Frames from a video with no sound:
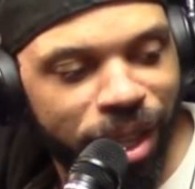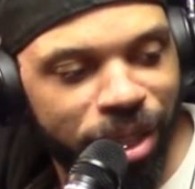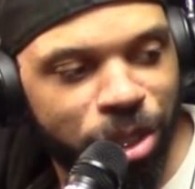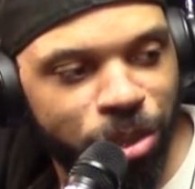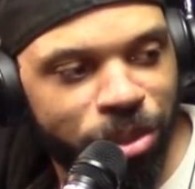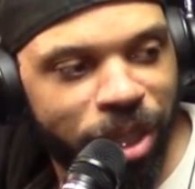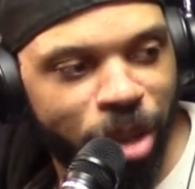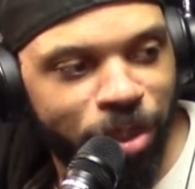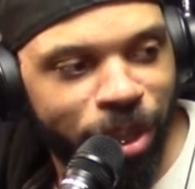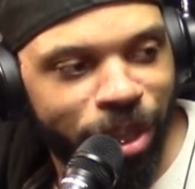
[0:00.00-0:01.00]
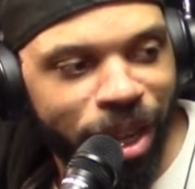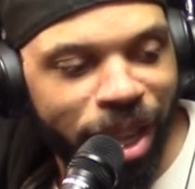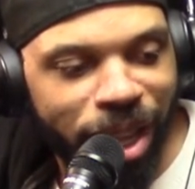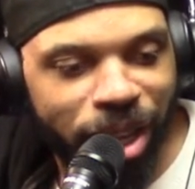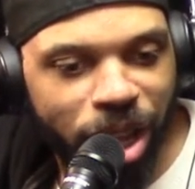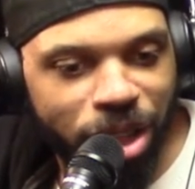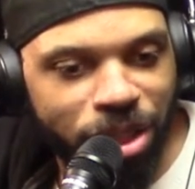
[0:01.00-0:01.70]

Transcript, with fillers: The juice yeah, kept her her and, special